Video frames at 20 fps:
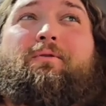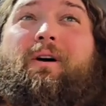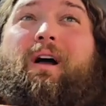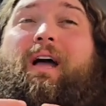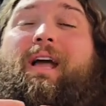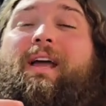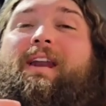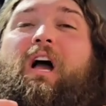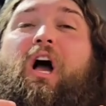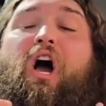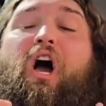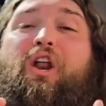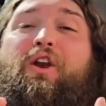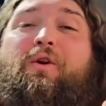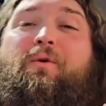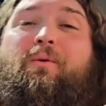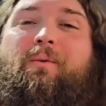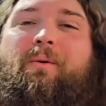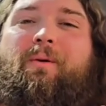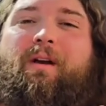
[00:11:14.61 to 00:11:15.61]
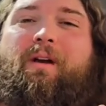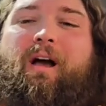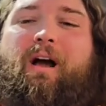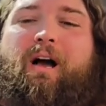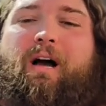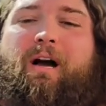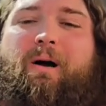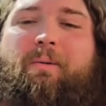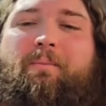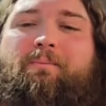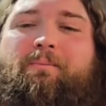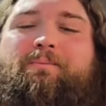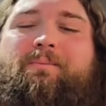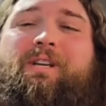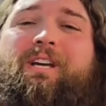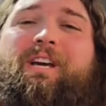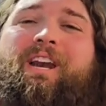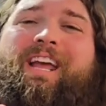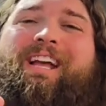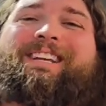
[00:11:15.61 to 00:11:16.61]
provide
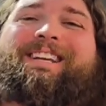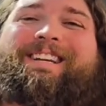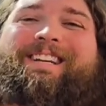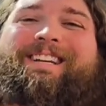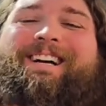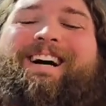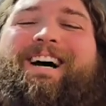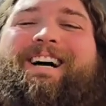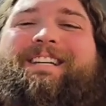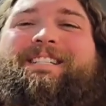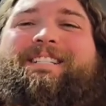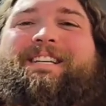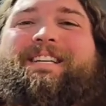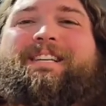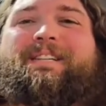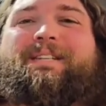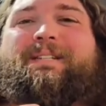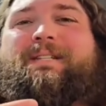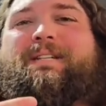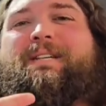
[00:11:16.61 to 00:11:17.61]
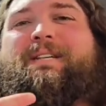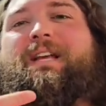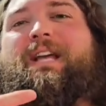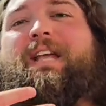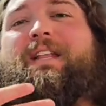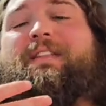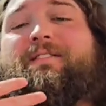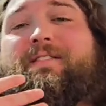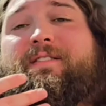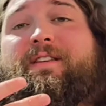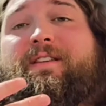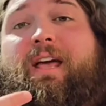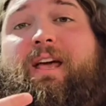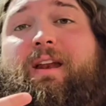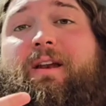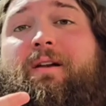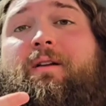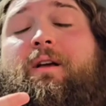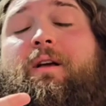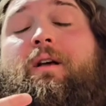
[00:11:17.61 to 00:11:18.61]
unconnected content
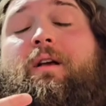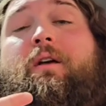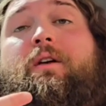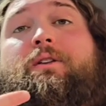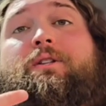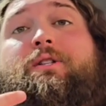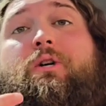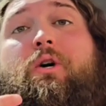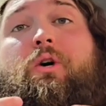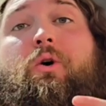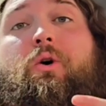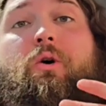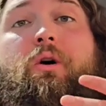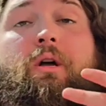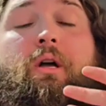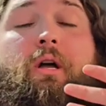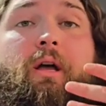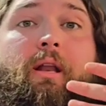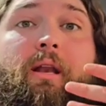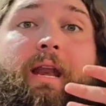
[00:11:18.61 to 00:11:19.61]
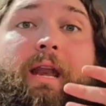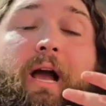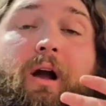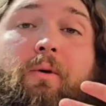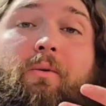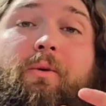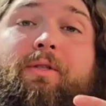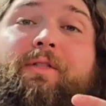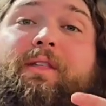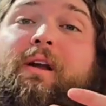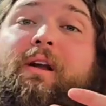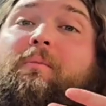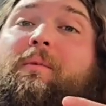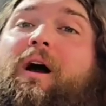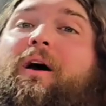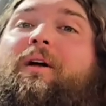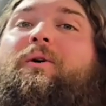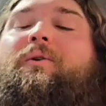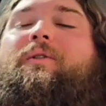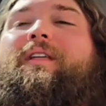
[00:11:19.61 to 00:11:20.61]
instead. So now with their
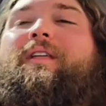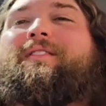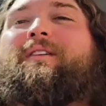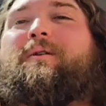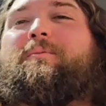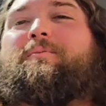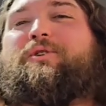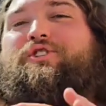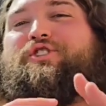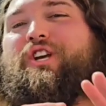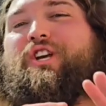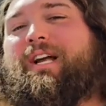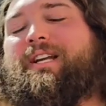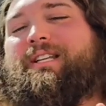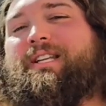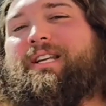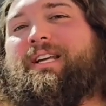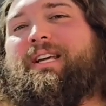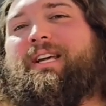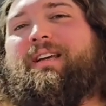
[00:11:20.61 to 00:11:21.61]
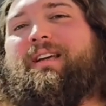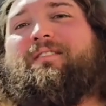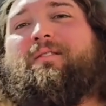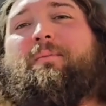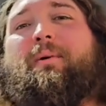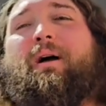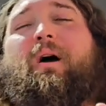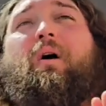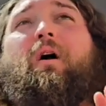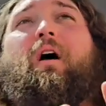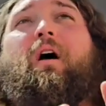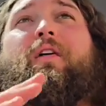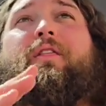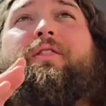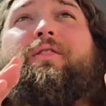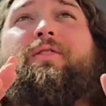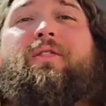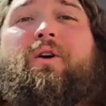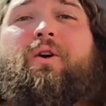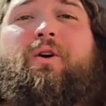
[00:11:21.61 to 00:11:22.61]
model that they're projecting, it's about a
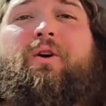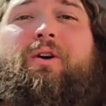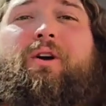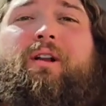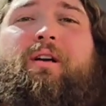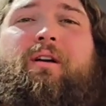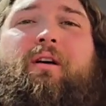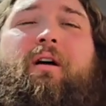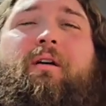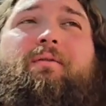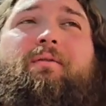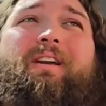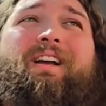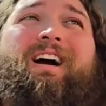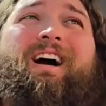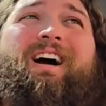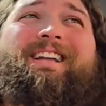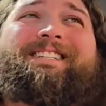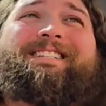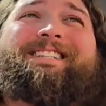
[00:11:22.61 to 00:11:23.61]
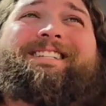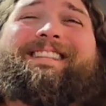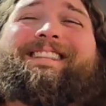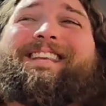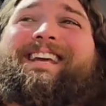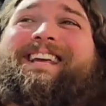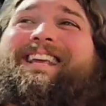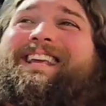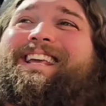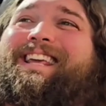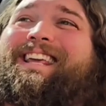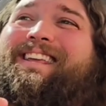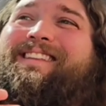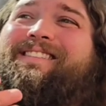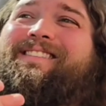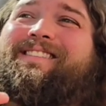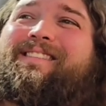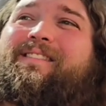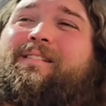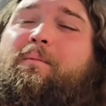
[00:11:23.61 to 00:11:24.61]
third of the content that
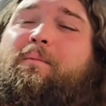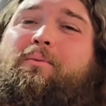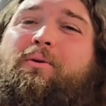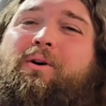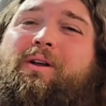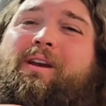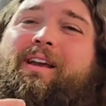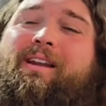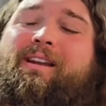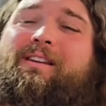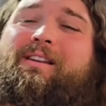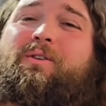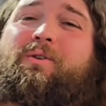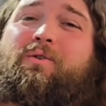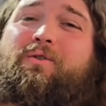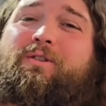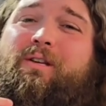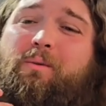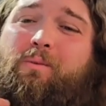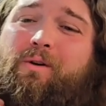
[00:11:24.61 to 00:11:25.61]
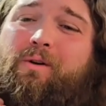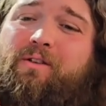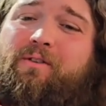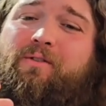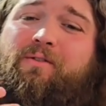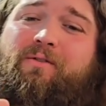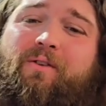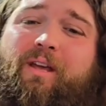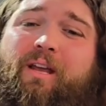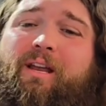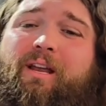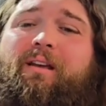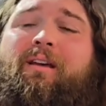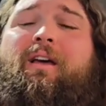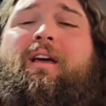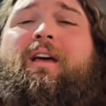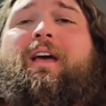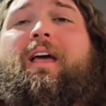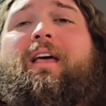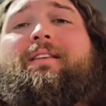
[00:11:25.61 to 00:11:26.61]
gets put into someone's feed
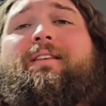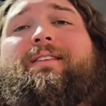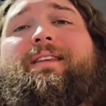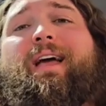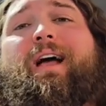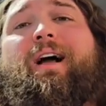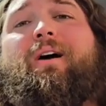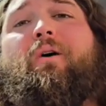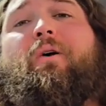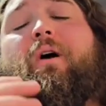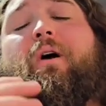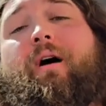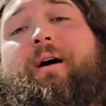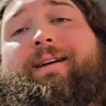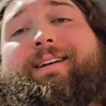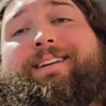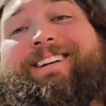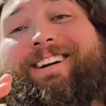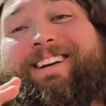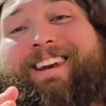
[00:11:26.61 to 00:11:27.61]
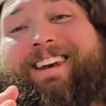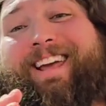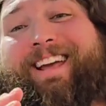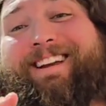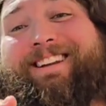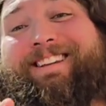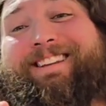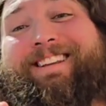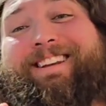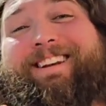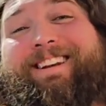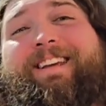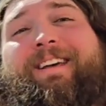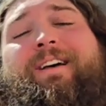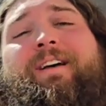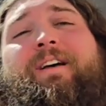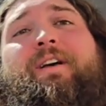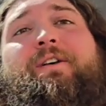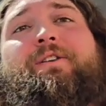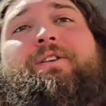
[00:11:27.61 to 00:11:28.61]
is now unconnected.
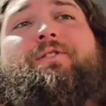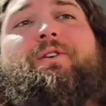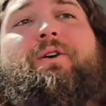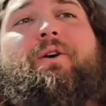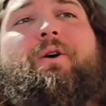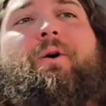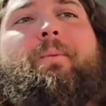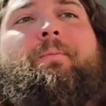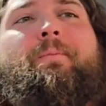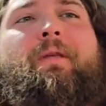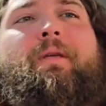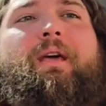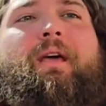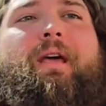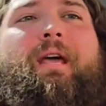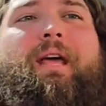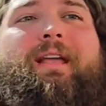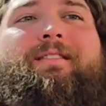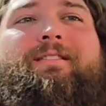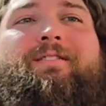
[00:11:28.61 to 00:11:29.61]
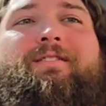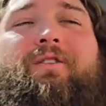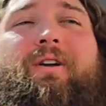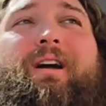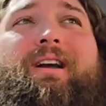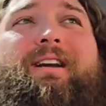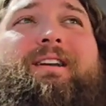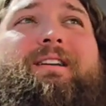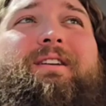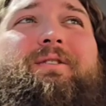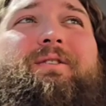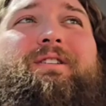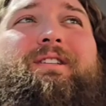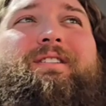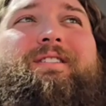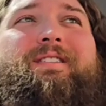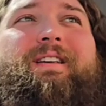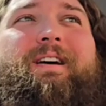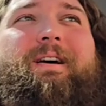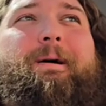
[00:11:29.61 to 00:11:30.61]
So it's trying to
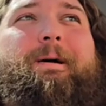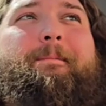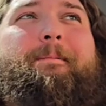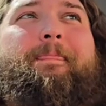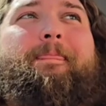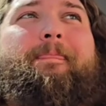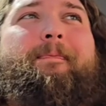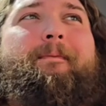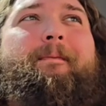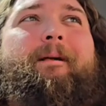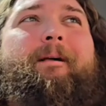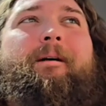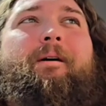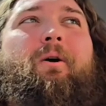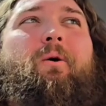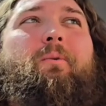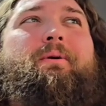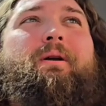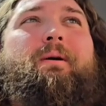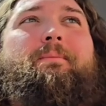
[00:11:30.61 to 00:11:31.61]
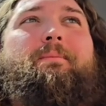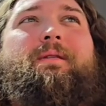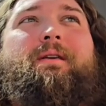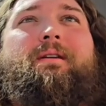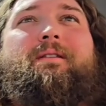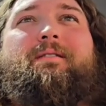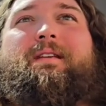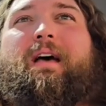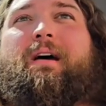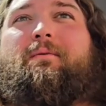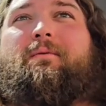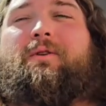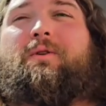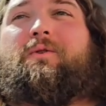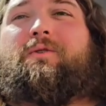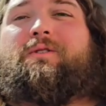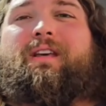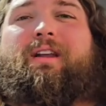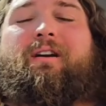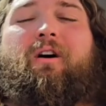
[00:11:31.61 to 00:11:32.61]
just open up these
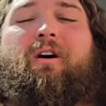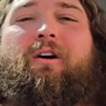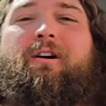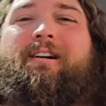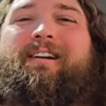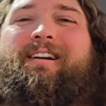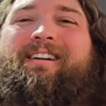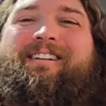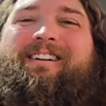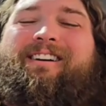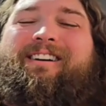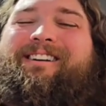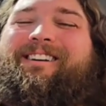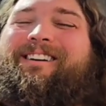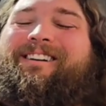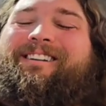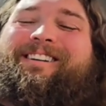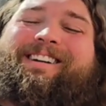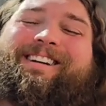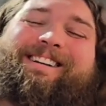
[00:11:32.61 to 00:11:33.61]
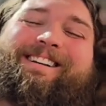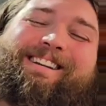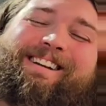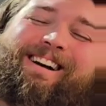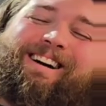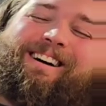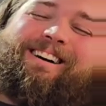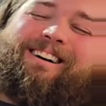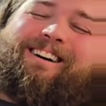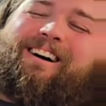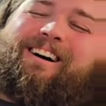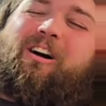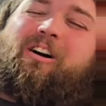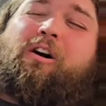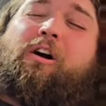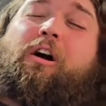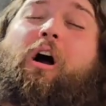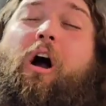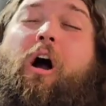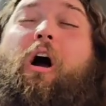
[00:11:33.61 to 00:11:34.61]
avenues that
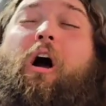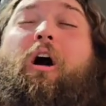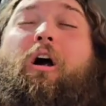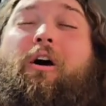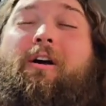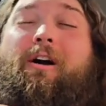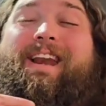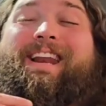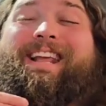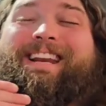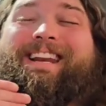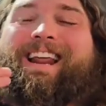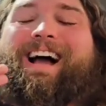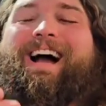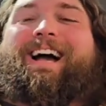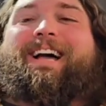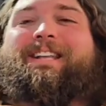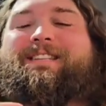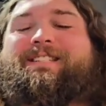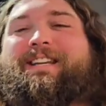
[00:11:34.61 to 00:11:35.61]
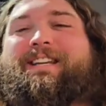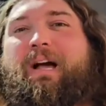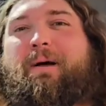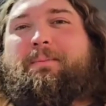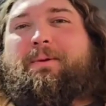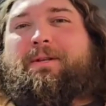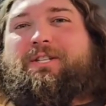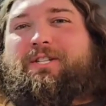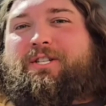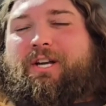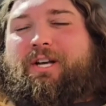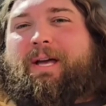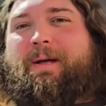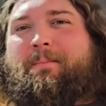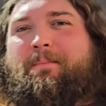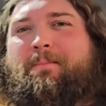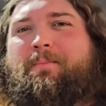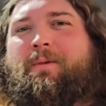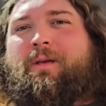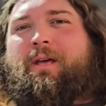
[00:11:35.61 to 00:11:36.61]
are already not established
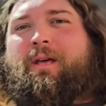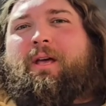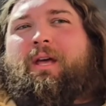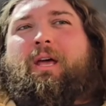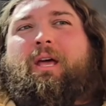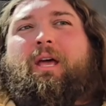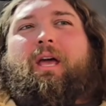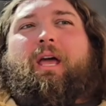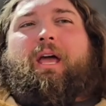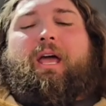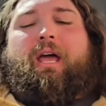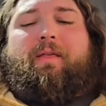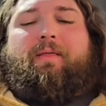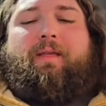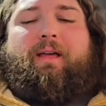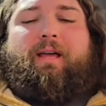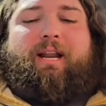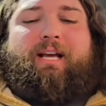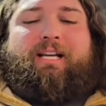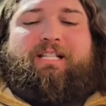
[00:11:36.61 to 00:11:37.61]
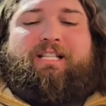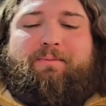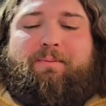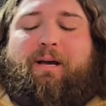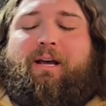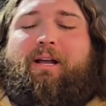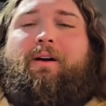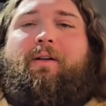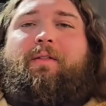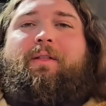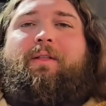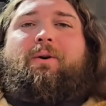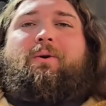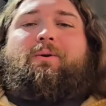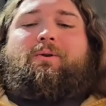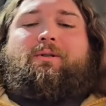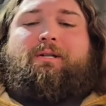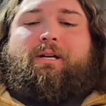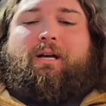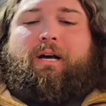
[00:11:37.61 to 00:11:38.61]
yet, and then expand on
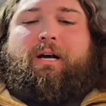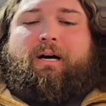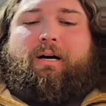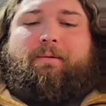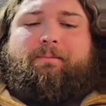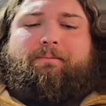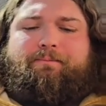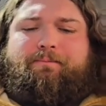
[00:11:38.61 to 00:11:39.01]
those